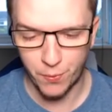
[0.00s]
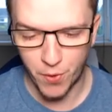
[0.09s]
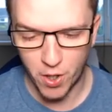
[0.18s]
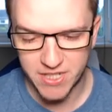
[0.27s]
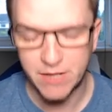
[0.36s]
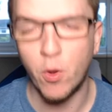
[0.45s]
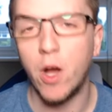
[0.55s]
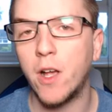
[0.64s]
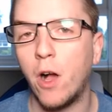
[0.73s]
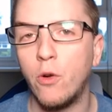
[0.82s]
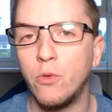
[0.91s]

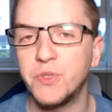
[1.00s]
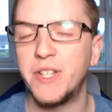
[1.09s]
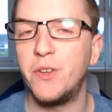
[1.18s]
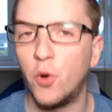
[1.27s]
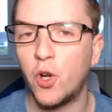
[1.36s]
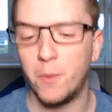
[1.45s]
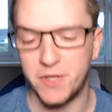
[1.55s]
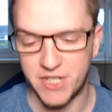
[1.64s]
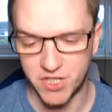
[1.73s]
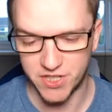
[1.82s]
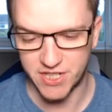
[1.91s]
31 goals in all
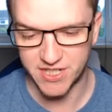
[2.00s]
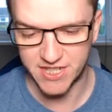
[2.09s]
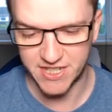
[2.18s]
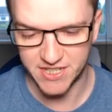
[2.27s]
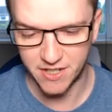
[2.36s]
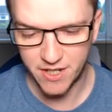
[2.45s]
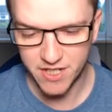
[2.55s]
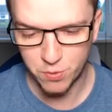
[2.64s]
competitions this season.